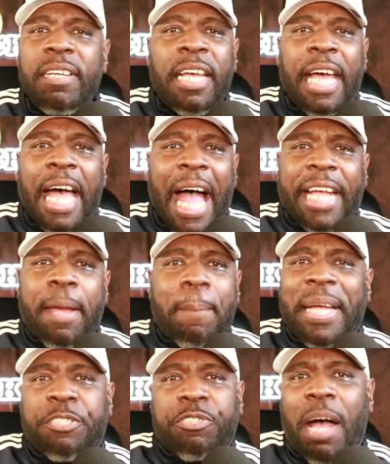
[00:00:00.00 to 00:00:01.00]
I could
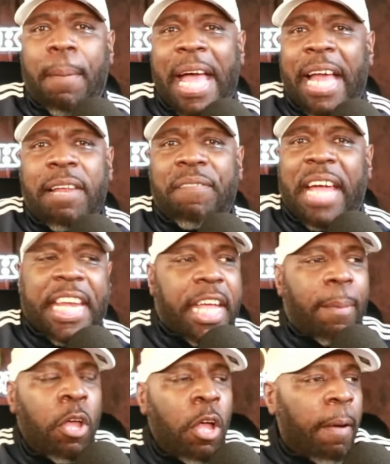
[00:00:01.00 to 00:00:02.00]
beat Trump, elevate
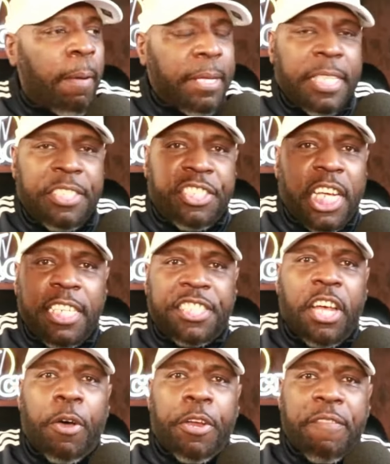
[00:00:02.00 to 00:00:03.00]
him." She
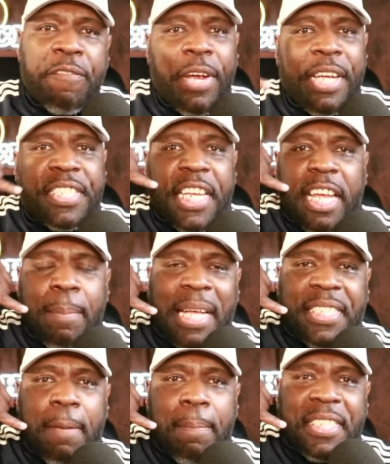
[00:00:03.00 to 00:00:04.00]
told her friends at
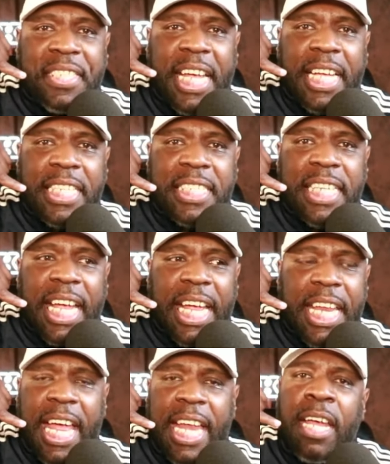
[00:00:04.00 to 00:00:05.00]
MSNBC and
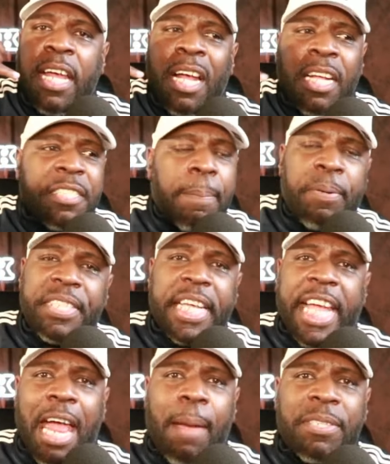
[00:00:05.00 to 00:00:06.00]
CNN to put the
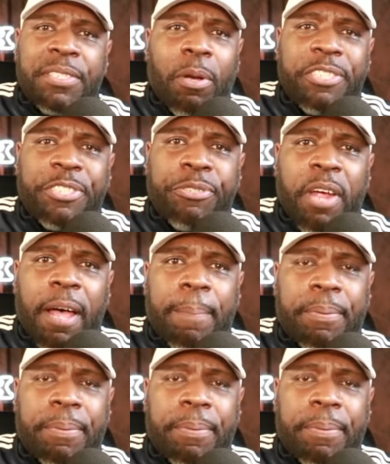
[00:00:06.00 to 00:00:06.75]
cameras on Trump.